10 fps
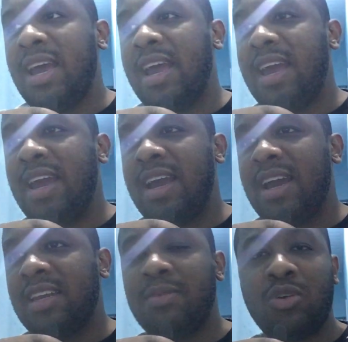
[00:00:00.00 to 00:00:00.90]

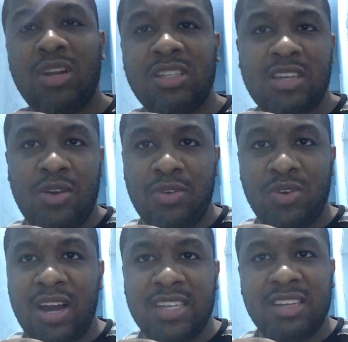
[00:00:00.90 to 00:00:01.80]
and I'm gonna tell you
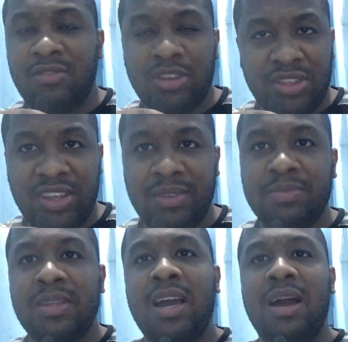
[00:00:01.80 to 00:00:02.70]
guys everything
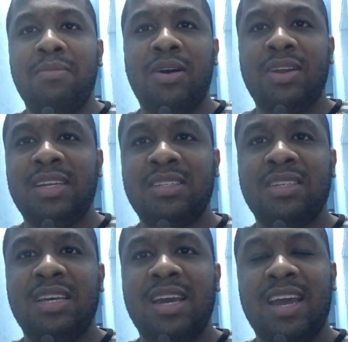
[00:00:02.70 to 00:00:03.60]
about it.
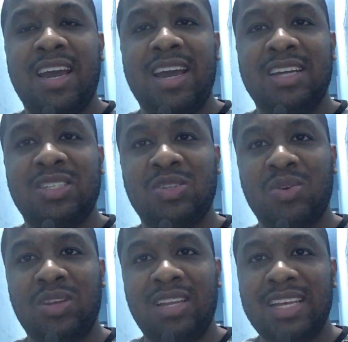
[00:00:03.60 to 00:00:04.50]
And so
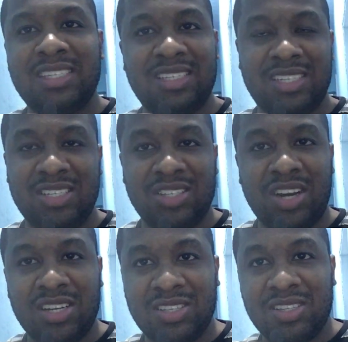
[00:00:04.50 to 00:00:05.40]
let's
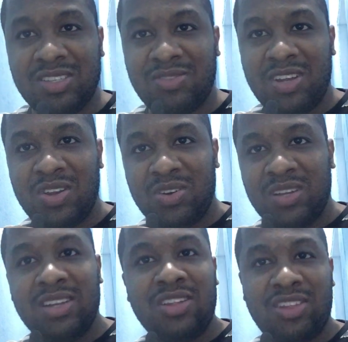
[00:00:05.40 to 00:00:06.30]
start this video.
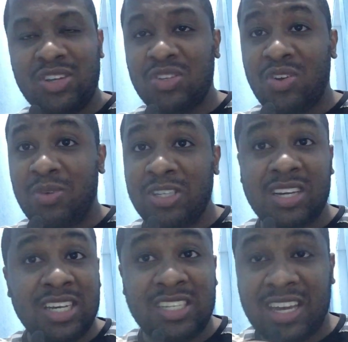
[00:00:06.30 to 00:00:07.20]
Thanks so much,
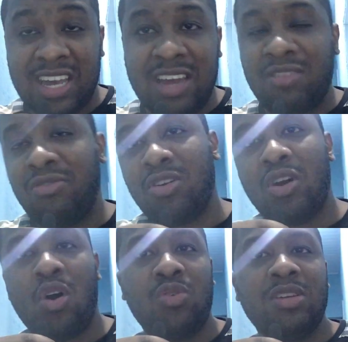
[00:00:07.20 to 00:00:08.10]
guys, again for
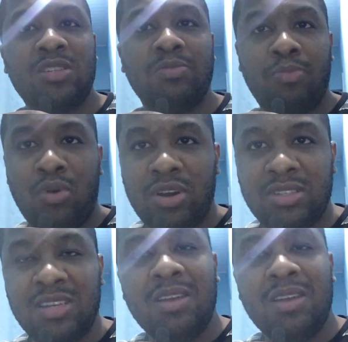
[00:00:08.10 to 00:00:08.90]
all the support,